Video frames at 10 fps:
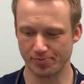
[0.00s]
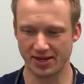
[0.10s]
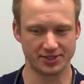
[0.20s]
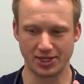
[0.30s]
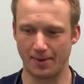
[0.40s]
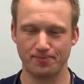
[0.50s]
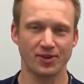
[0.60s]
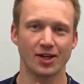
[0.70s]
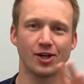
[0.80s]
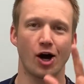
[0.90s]
mask. Stop.
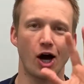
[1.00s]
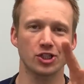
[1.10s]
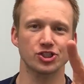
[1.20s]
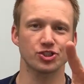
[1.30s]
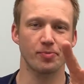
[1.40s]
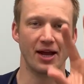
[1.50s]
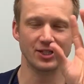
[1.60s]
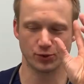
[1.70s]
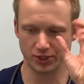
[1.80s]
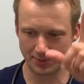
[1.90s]
Oxygen
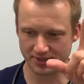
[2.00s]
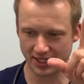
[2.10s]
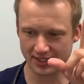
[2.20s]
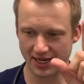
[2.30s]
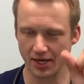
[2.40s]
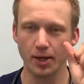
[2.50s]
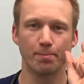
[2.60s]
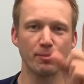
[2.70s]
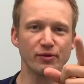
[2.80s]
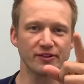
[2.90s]
mask was upside down.
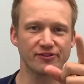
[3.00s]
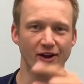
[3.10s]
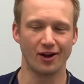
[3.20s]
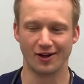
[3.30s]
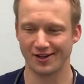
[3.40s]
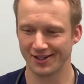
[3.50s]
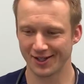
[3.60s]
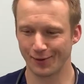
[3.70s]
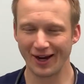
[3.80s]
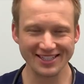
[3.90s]
Movie flaw.
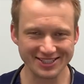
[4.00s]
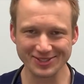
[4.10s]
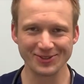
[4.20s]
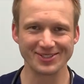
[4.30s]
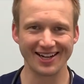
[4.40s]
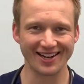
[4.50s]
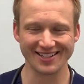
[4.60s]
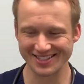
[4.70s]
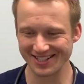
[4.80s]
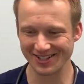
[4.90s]
Why is it so exciting to
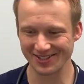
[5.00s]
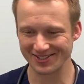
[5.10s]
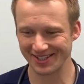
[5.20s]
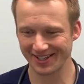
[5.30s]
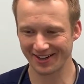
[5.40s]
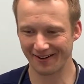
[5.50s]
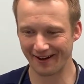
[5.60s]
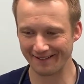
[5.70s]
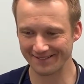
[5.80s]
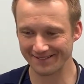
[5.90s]
see this?
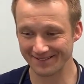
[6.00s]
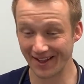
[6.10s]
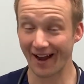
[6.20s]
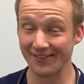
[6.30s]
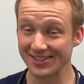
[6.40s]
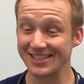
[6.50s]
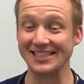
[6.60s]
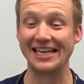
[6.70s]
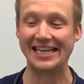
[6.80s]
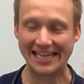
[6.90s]
Right? They obviously
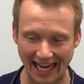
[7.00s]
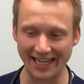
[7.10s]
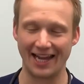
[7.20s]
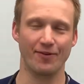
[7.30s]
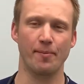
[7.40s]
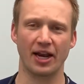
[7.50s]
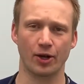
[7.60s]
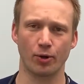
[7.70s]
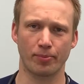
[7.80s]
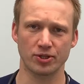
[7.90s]
did not have a
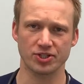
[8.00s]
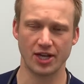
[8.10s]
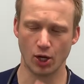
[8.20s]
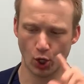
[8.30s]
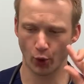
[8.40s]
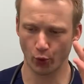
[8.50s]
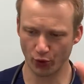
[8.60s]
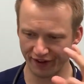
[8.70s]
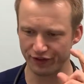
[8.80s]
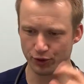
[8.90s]
medical personnel
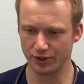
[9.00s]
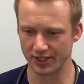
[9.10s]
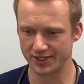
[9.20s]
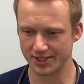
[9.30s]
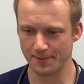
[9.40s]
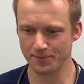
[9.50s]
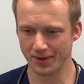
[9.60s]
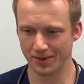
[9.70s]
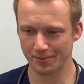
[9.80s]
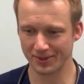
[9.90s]
review this,
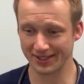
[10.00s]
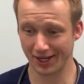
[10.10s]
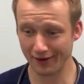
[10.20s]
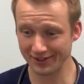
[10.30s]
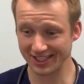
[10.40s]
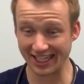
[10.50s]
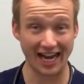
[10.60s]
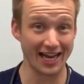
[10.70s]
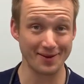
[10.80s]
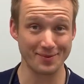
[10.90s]
but they obviously
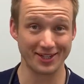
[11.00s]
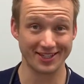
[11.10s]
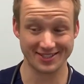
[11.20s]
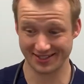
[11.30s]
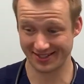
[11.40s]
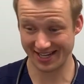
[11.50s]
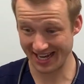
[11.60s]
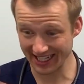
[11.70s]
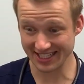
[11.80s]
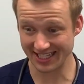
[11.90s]
got it because the
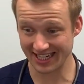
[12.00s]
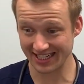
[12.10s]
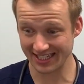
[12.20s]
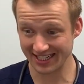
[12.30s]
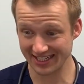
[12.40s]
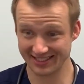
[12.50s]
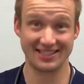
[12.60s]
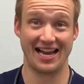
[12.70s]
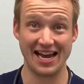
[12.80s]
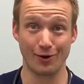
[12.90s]
next scene they
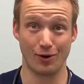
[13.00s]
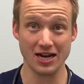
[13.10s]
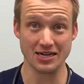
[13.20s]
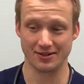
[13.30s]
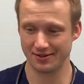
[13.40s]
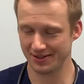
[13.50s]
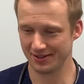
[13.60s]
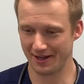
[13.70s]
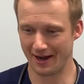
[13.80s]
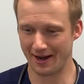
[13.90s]
had it right.
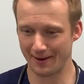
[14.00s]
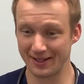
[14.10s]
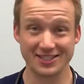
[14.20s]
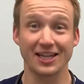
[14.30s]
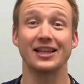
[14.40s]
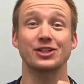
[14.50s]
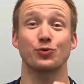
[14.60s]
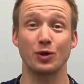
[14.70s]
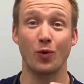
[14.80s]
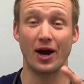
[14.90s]
Let's
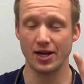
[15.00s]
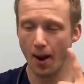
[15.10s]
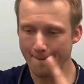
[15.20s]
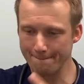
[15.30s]
rewind it